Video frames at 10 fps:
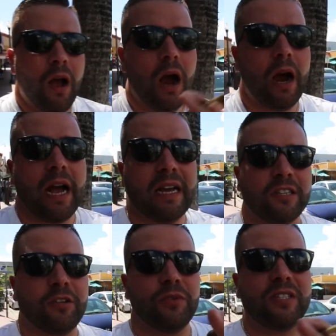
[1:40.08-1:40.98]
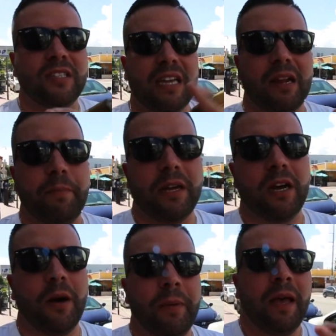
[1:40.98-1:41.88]
All right, guys, I couldn't resist. I had to pick
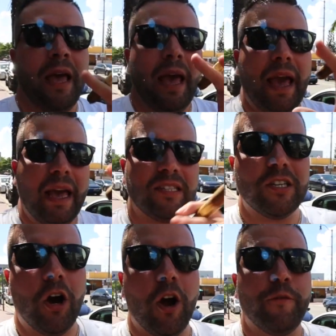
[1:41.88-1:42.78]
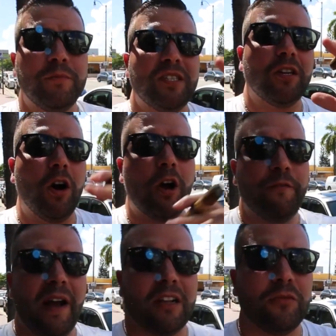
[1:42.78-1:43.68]
up a cigar from Cigar
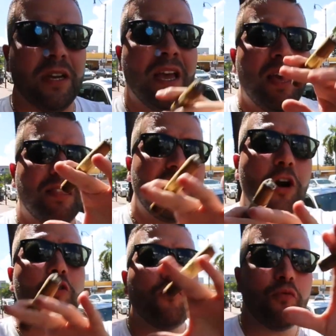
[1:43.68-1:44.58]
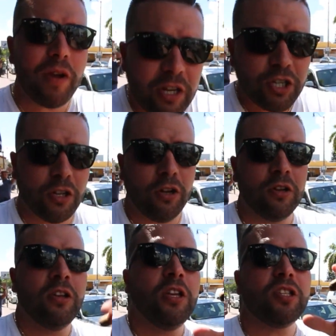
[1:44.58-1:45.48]
Factory, the
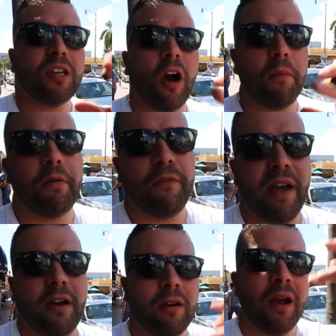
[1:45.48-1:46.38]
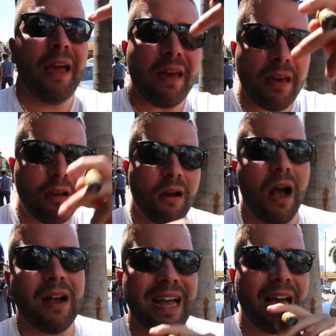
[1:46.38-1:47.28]
original cigar purveyor here
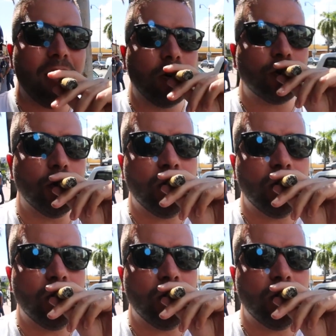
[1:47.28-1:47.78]
on Calle Ocho.